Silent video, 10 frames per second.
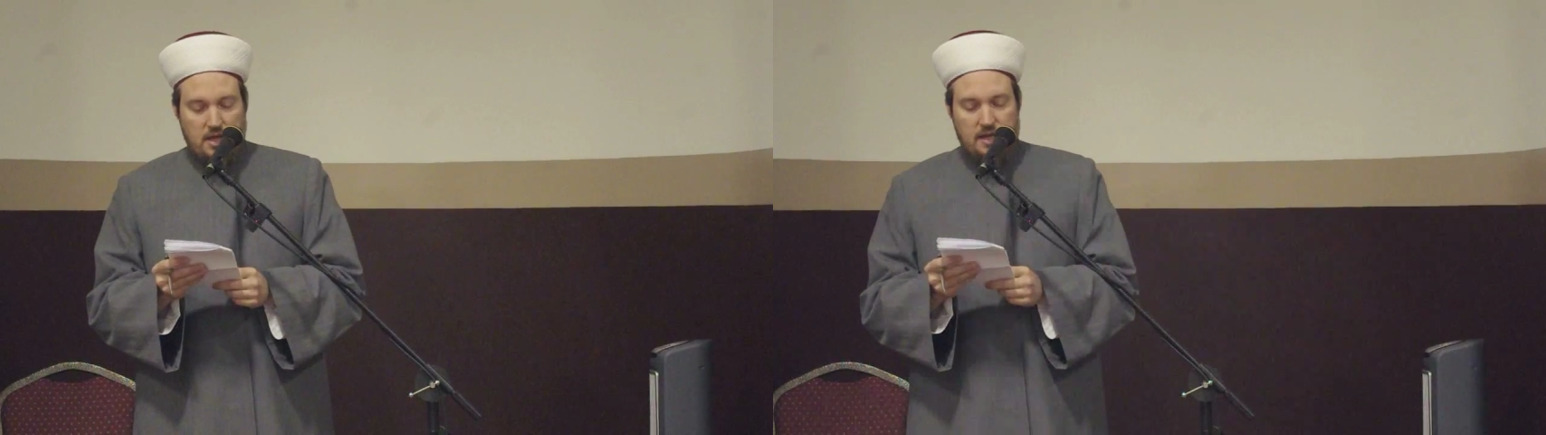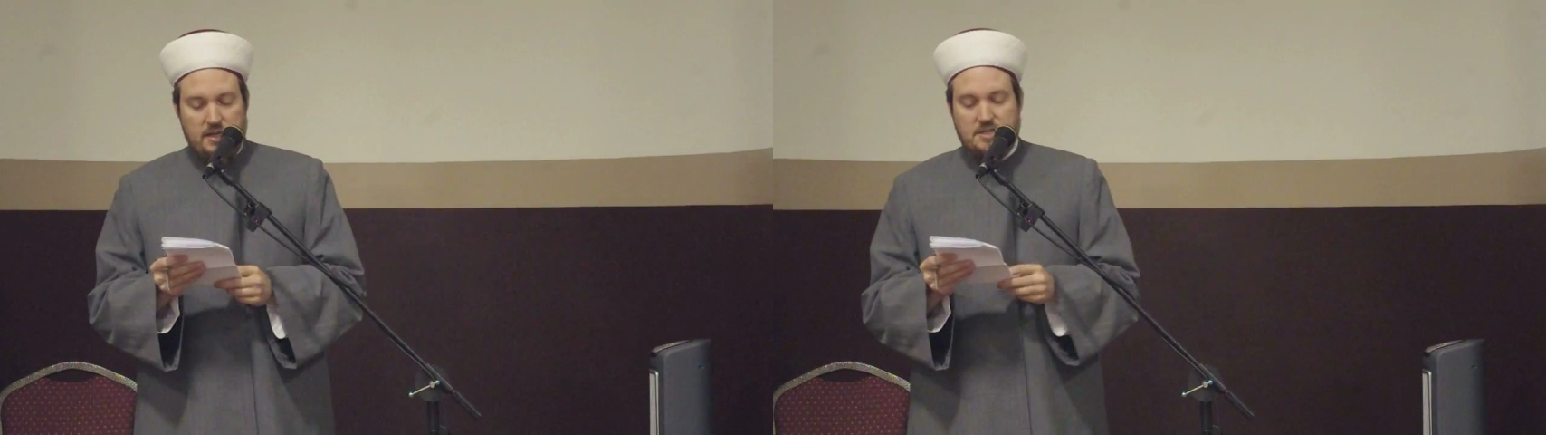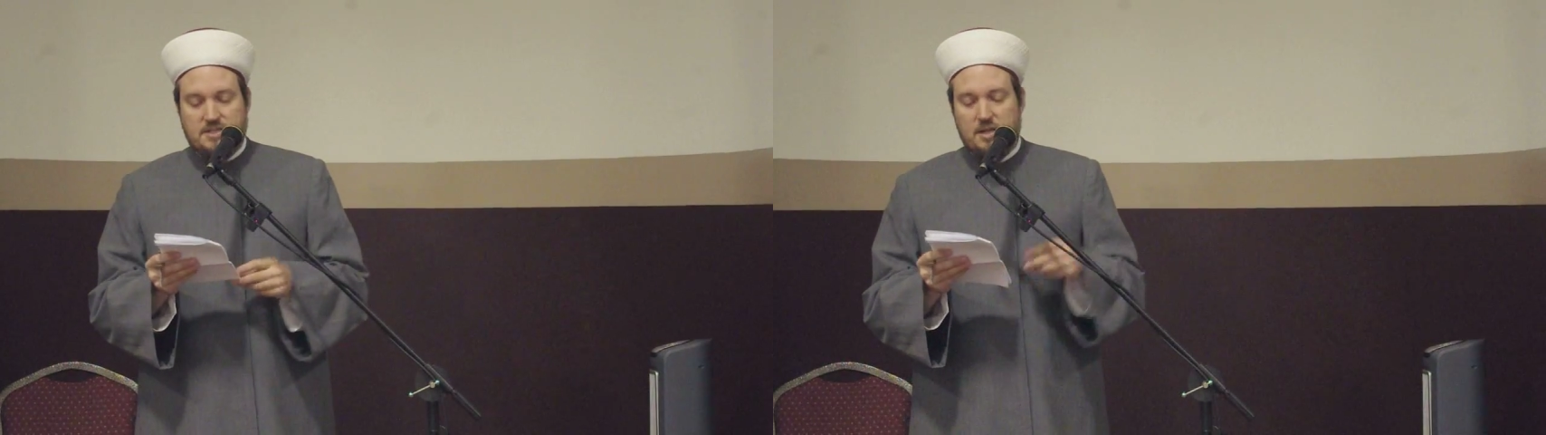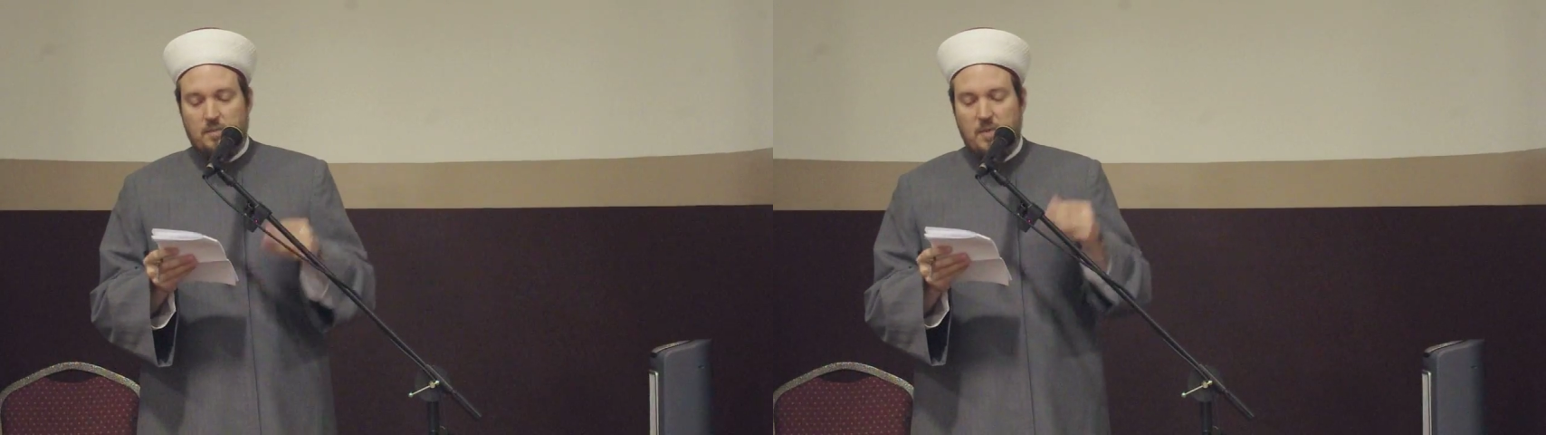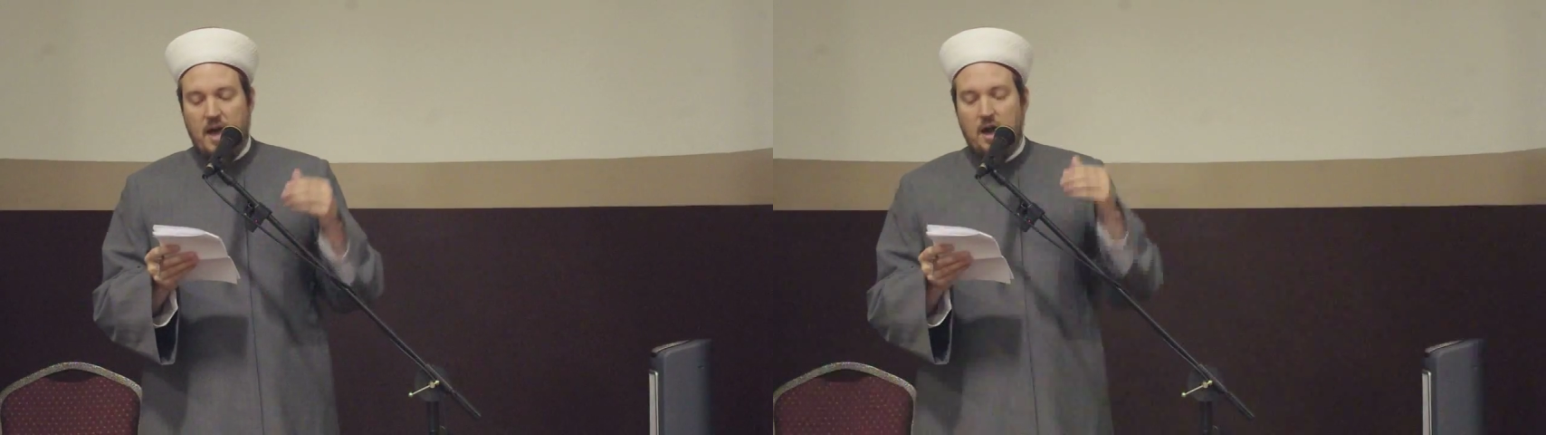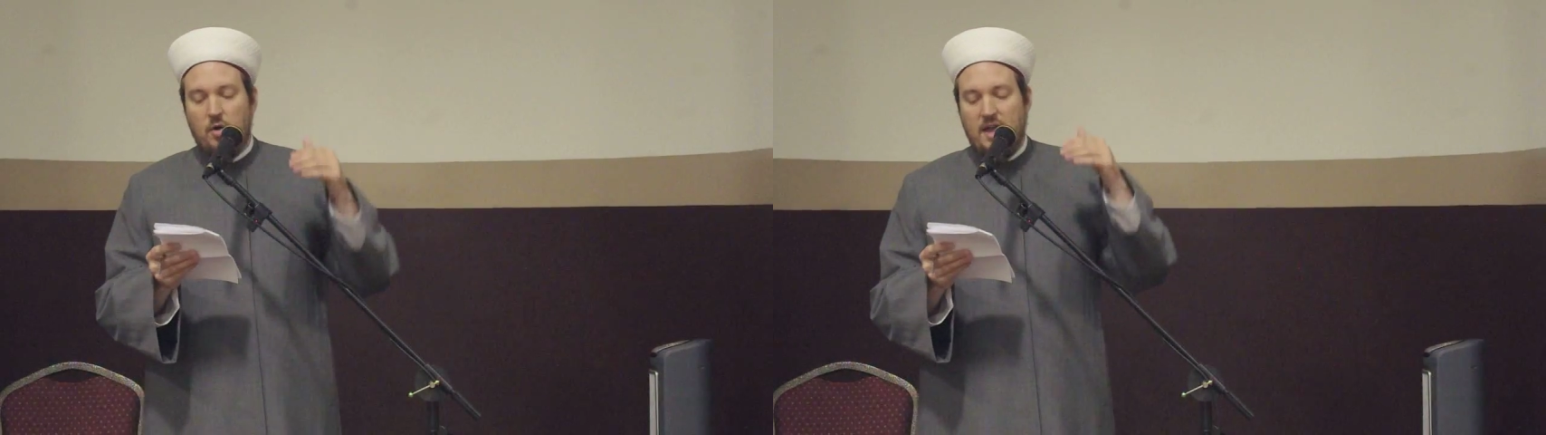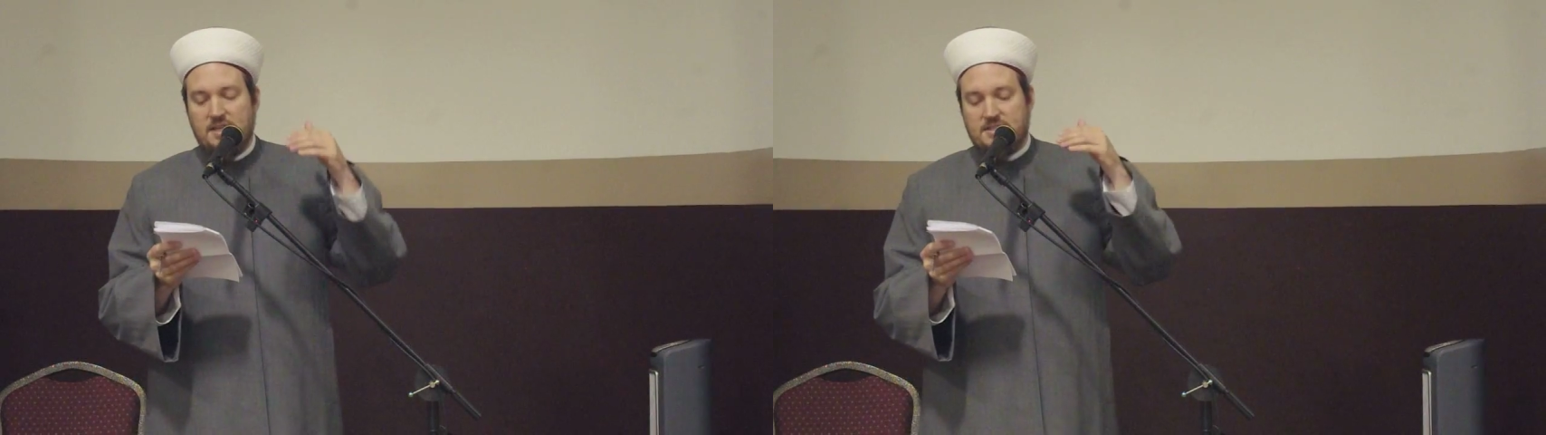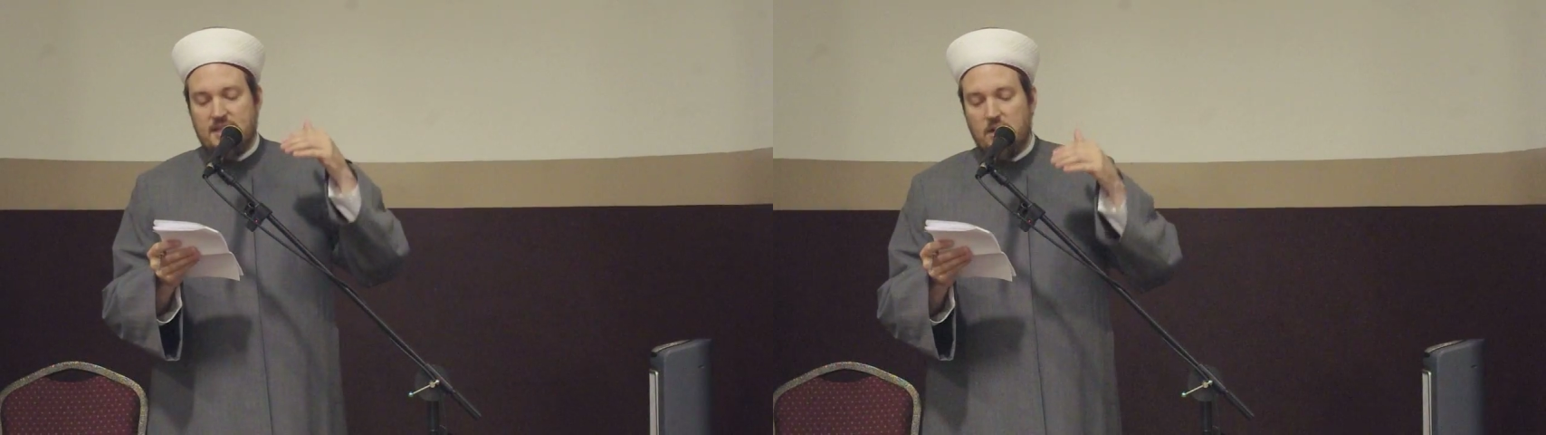it is somehow a
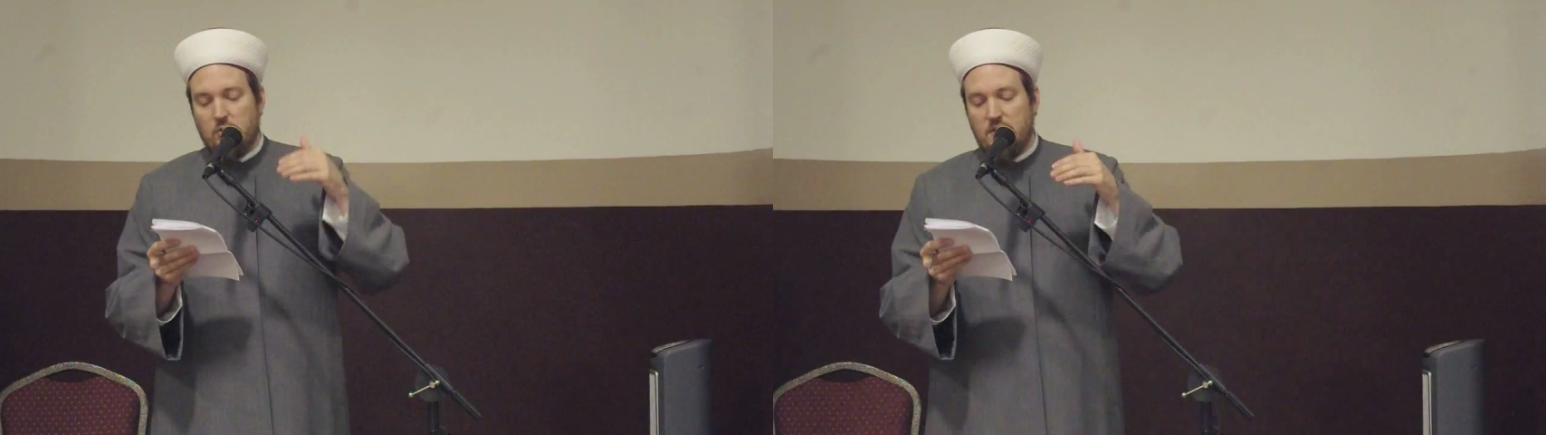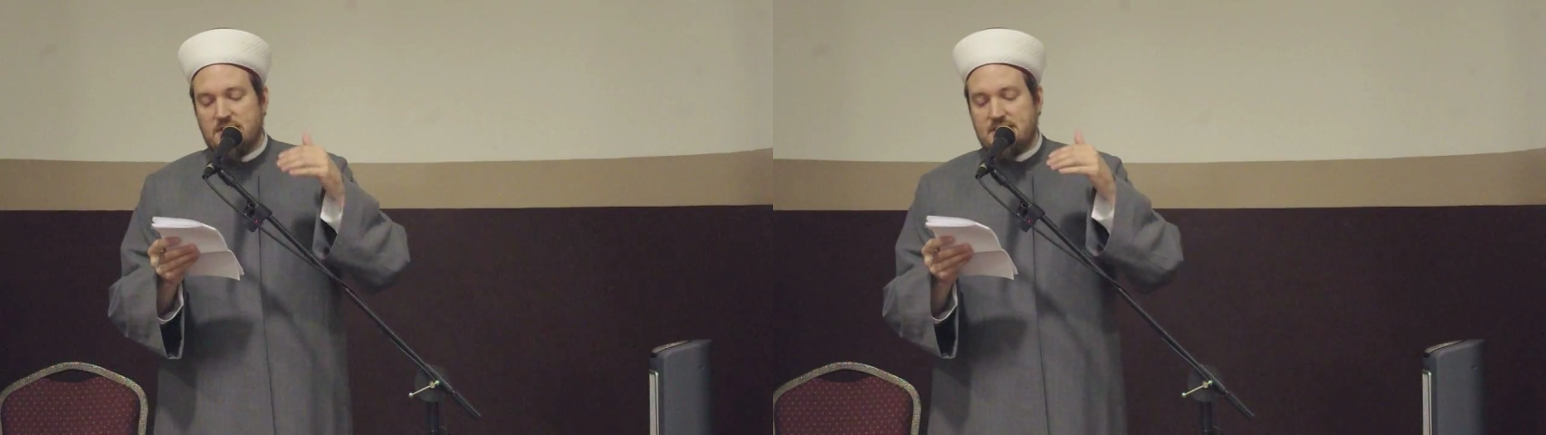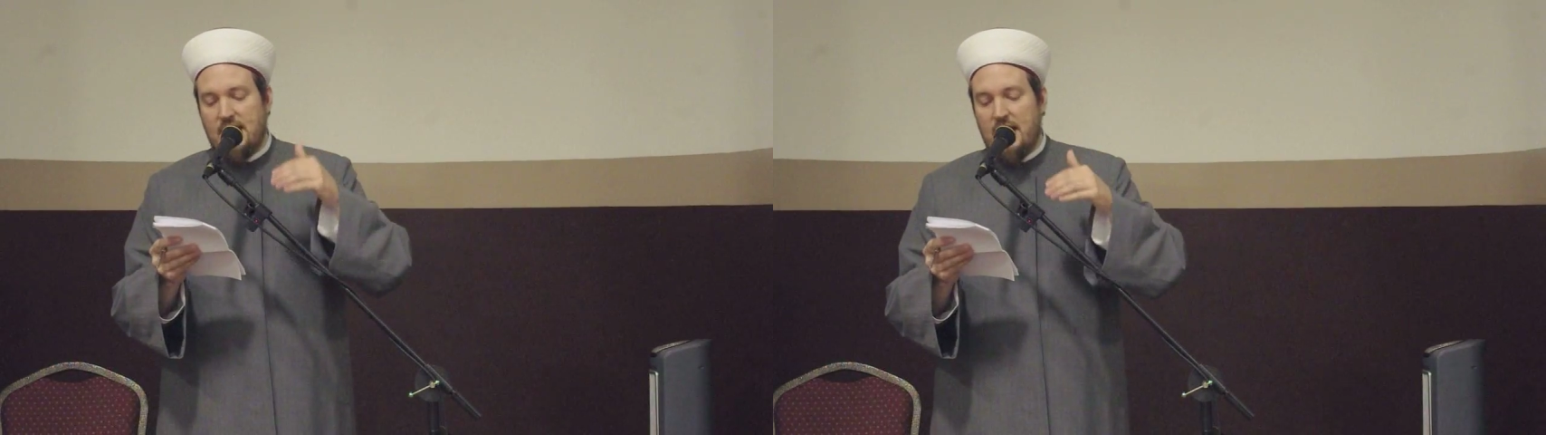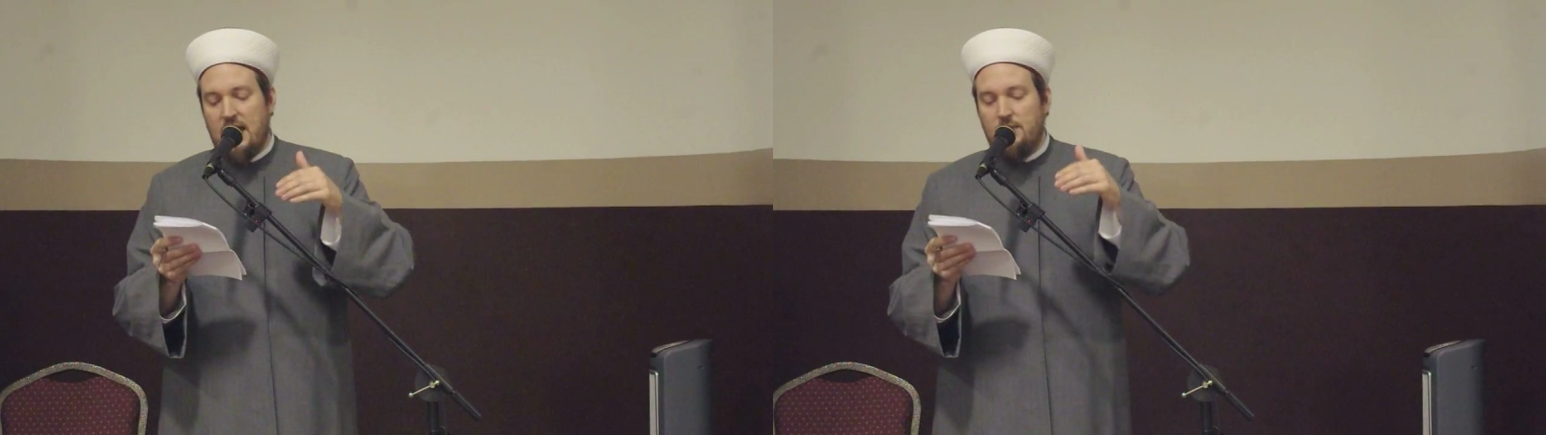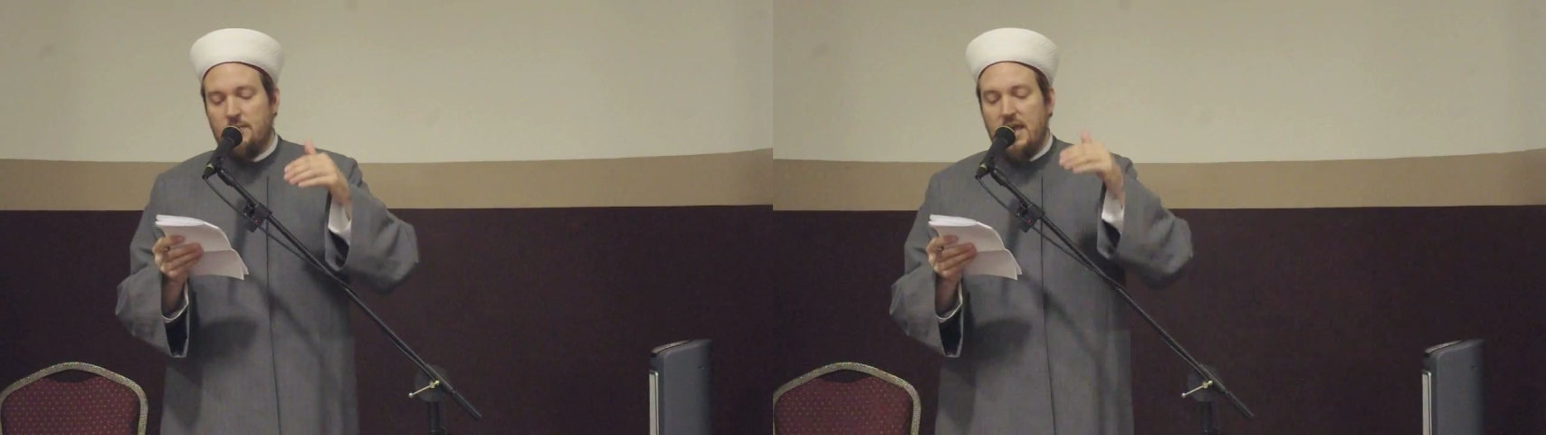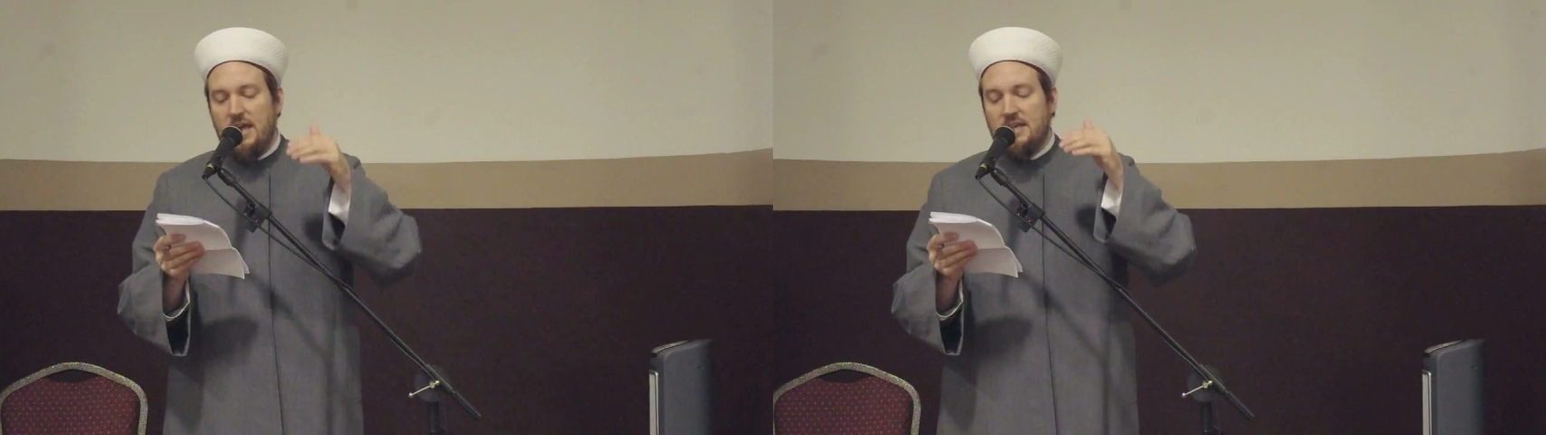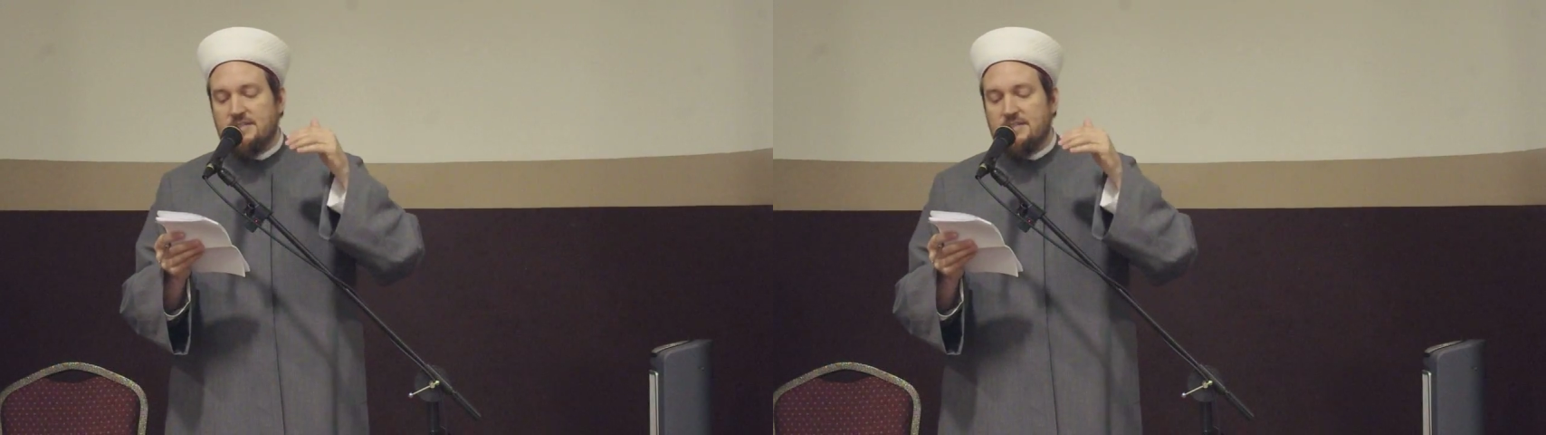sacred time,